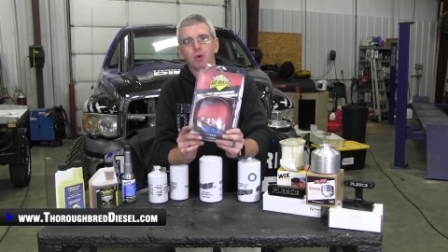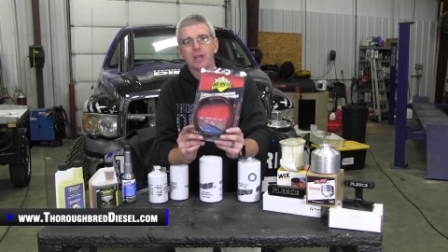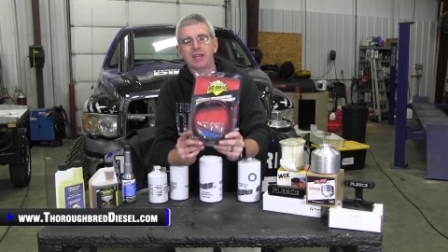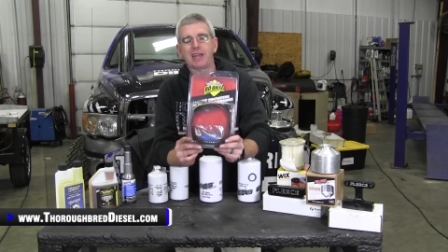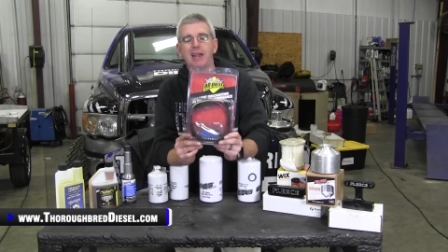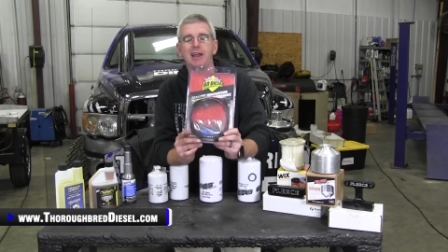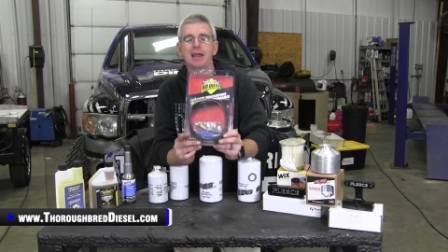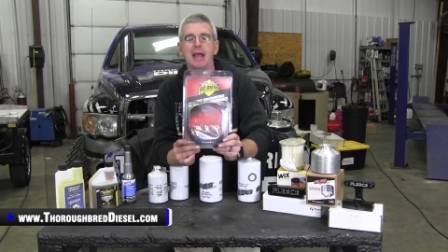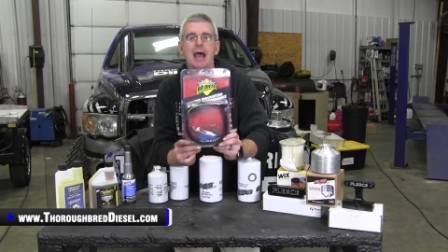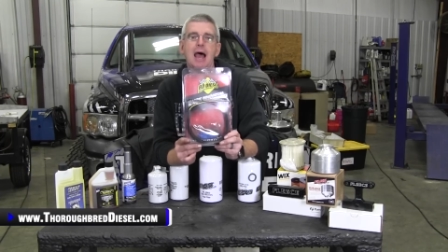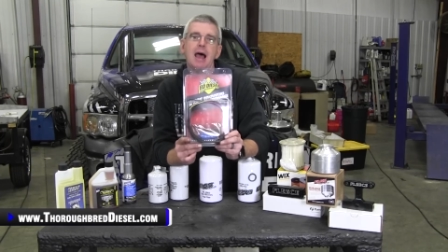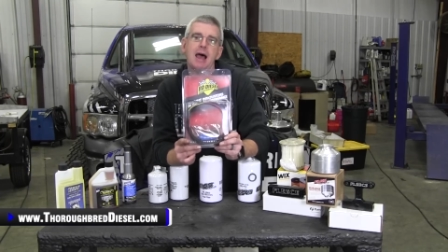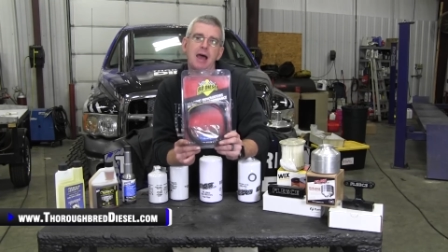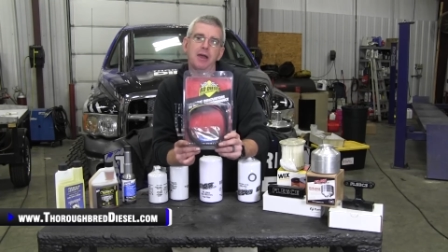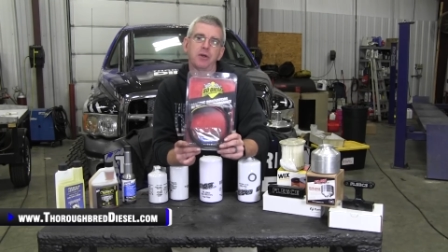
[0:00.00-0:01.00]
we carry
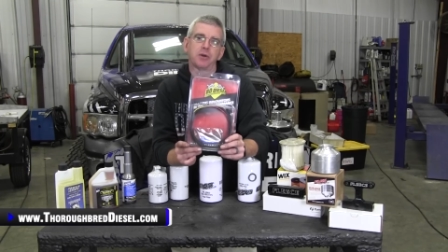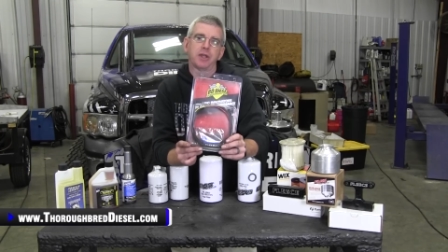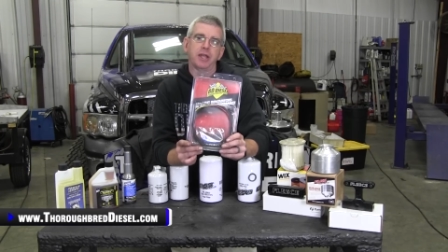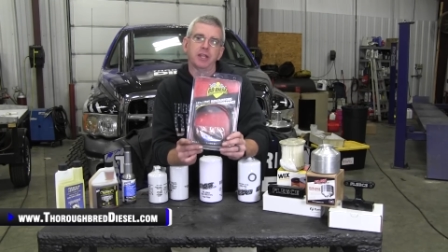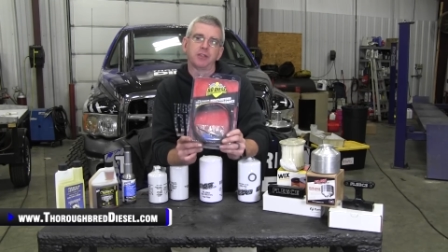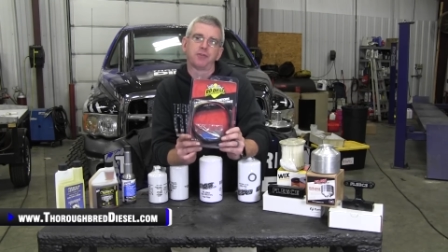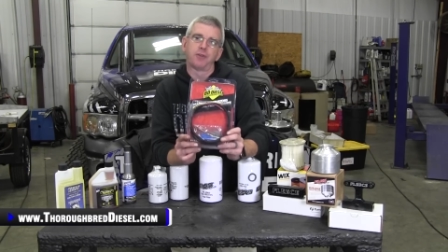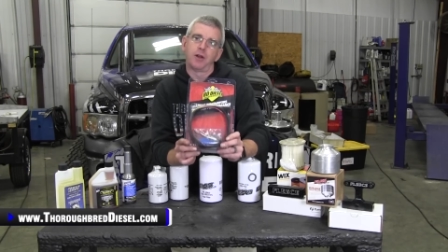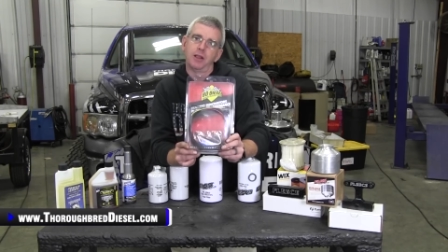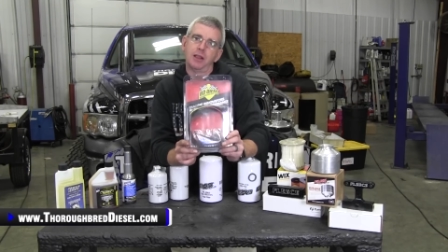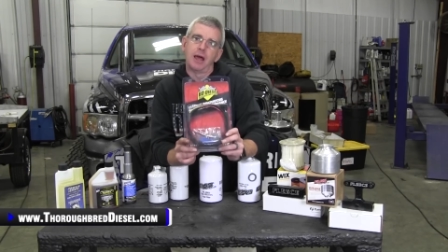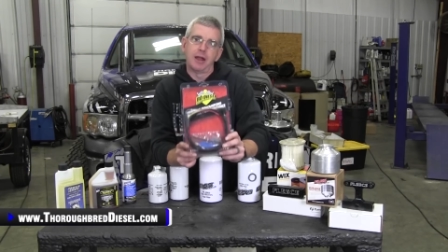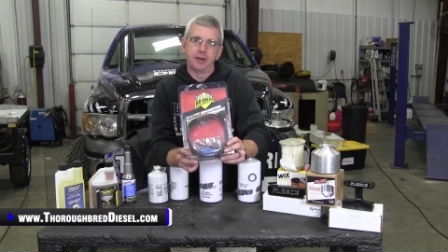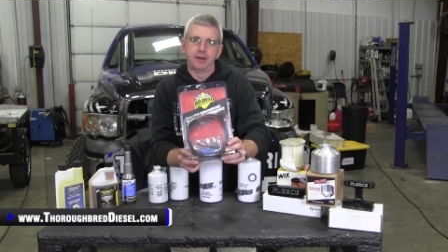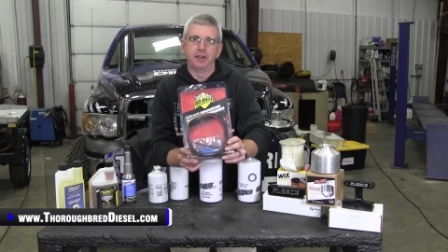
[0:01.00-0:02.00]
high idle kits for a
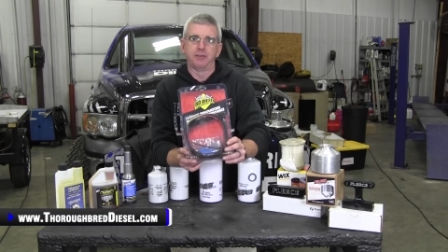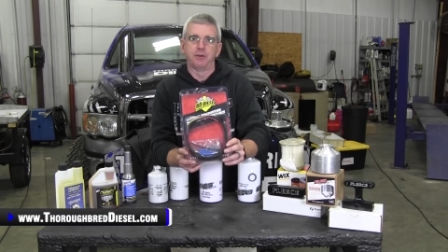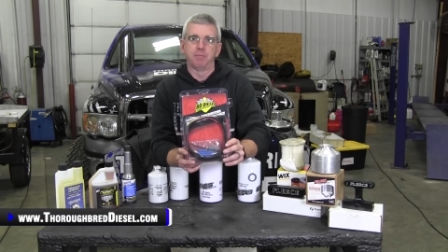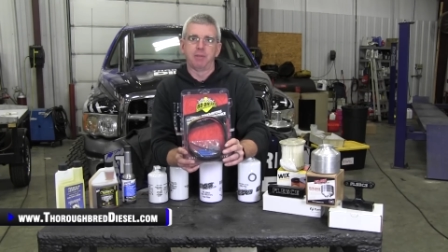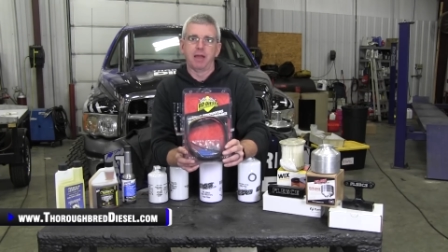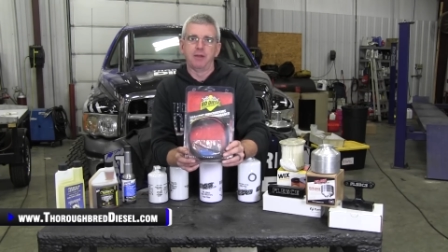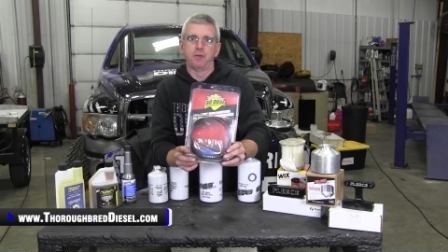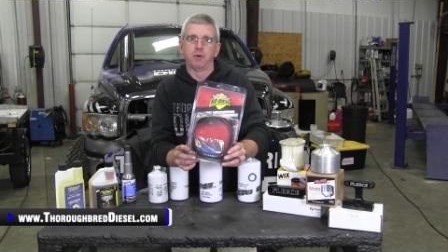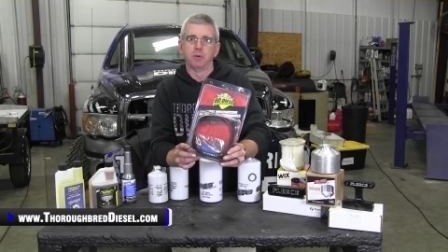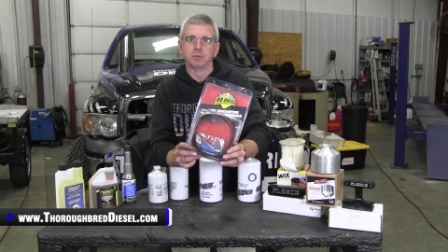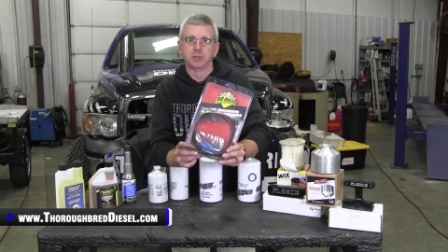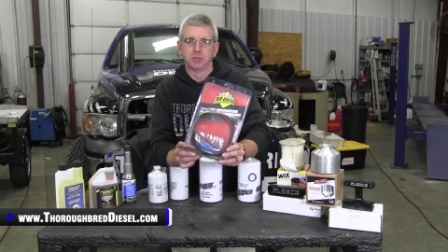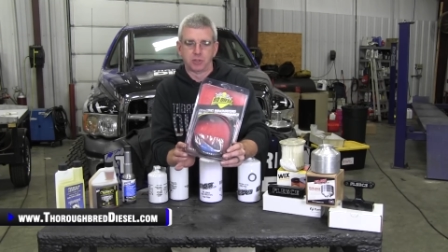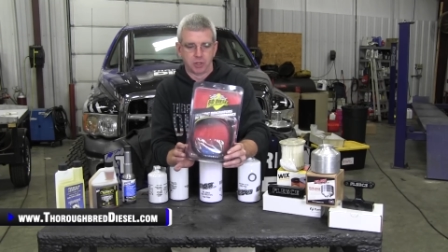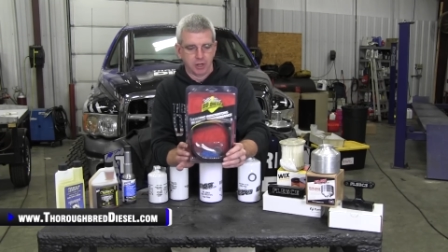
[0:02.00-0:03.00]
lot of different
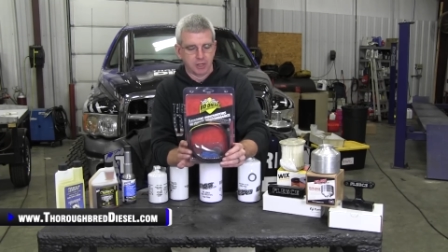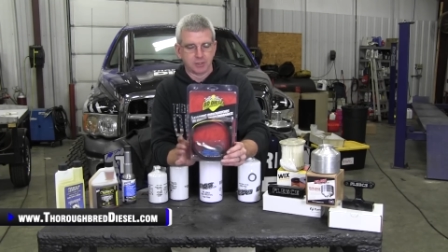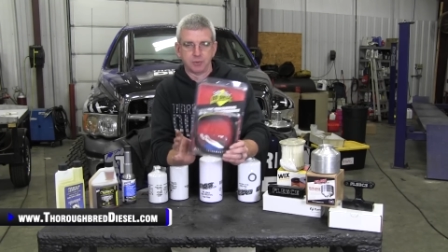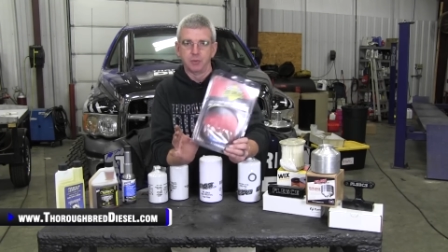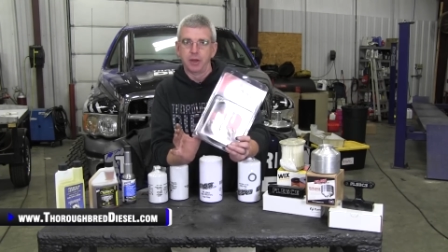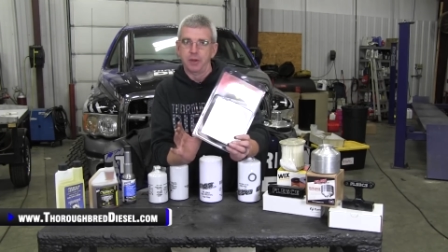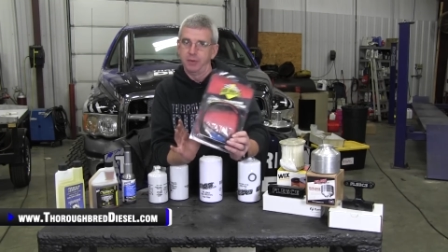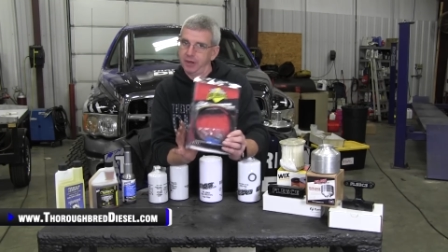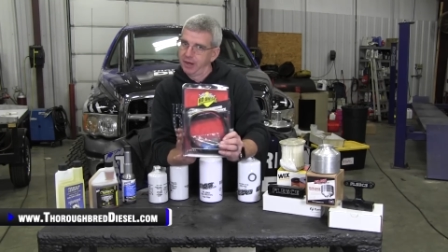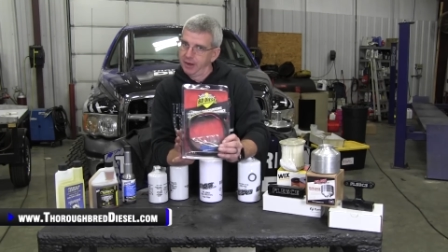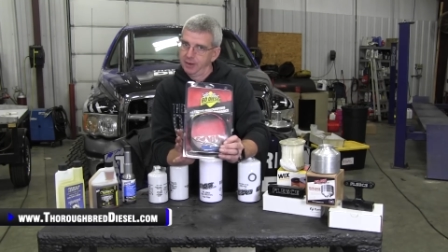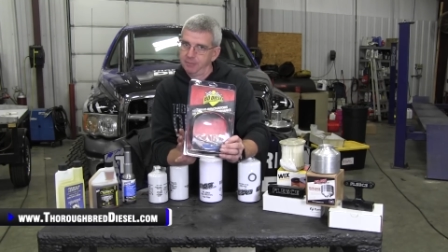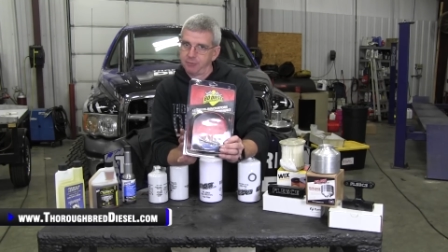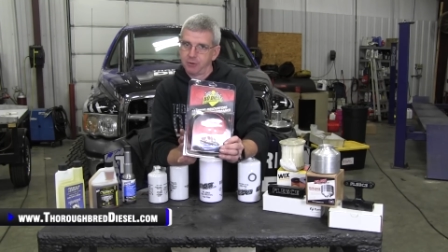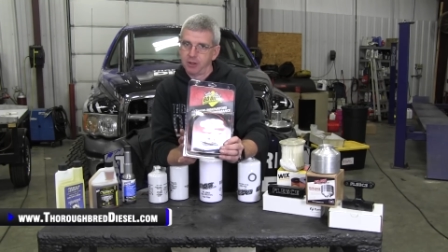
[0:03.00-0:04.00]
platforms of trucks and we
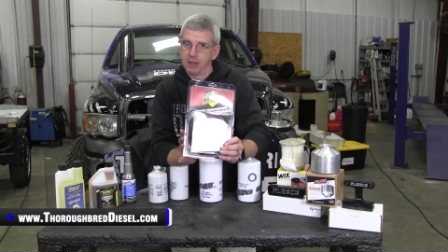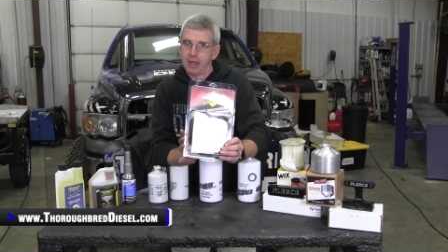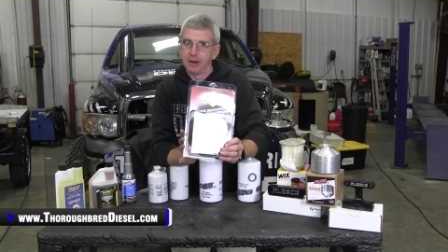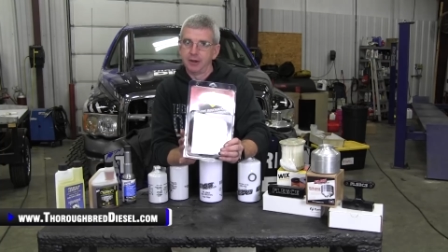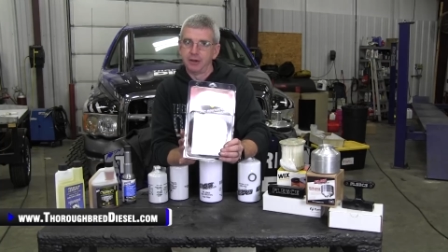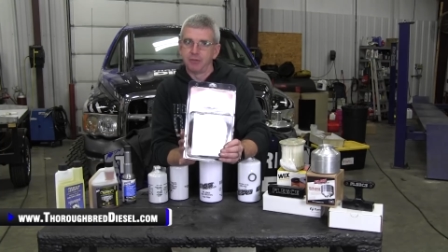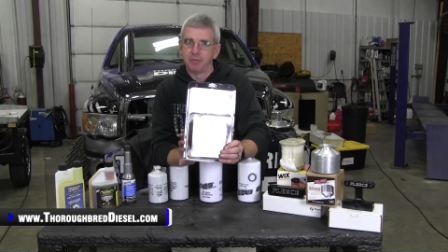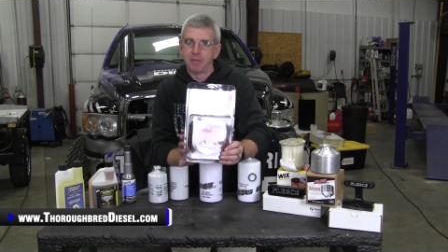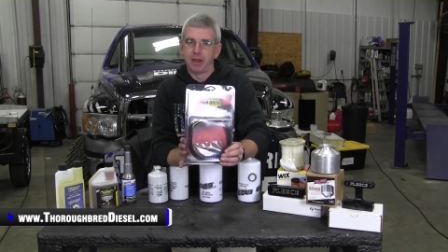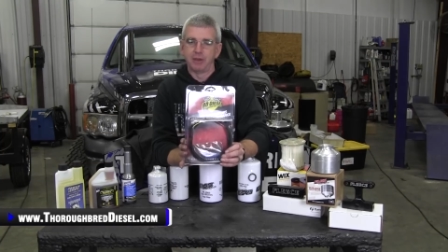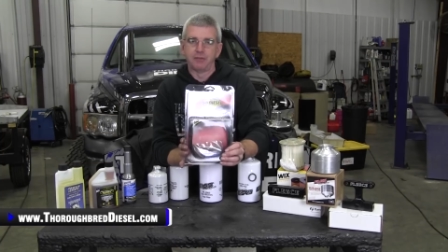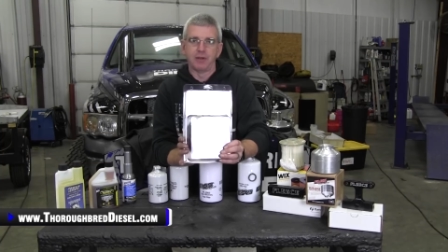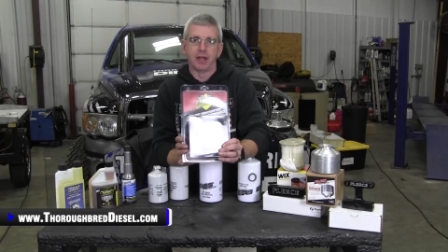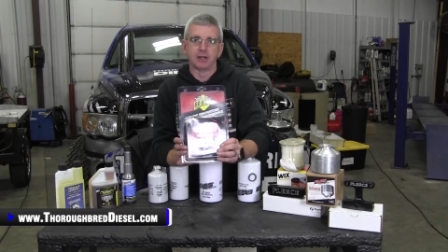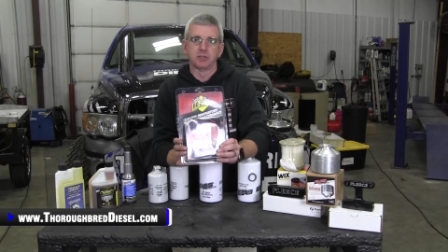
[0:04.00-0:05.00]
carry them for a lot of different
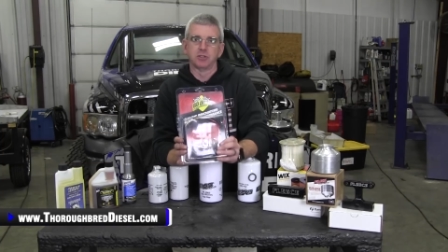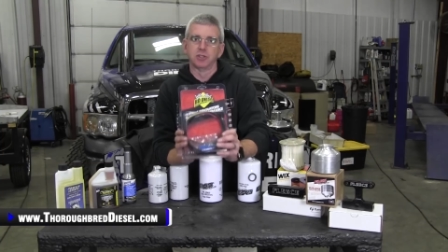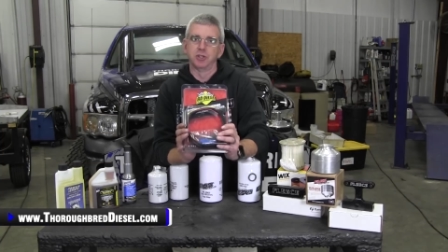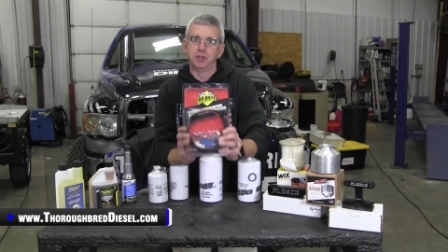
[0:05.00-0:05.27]
manufacturers.